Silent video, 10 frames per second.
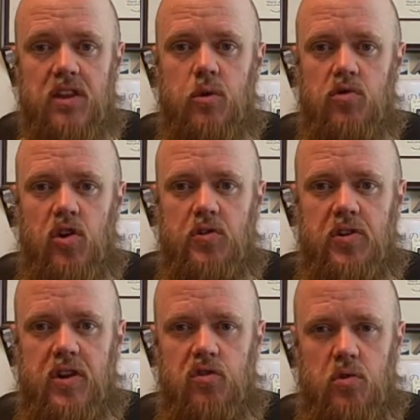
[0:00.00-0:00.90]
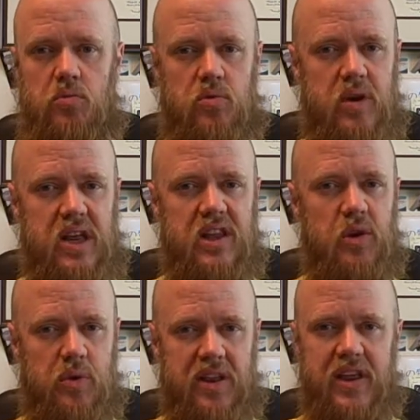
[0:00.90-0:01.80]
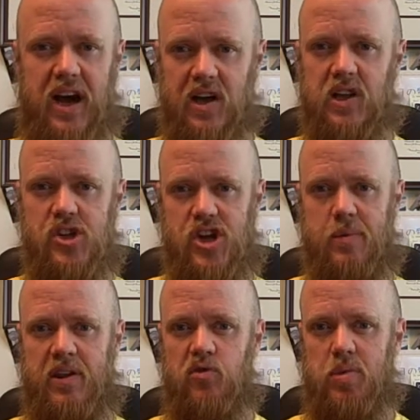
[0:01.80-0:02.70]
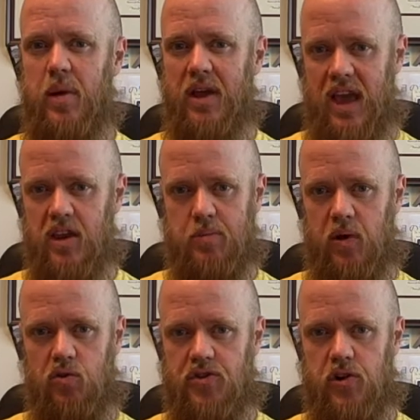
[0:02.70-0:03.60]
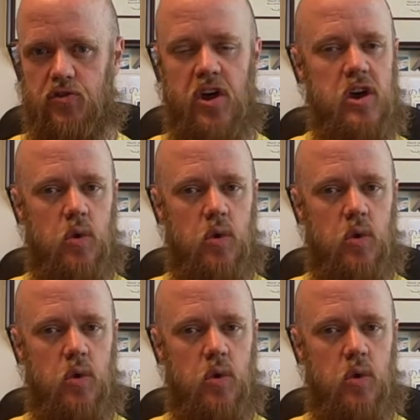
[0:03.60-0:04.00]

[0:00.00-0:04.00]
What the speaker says: That resulted in some really, really ugly Japanese propaganda posters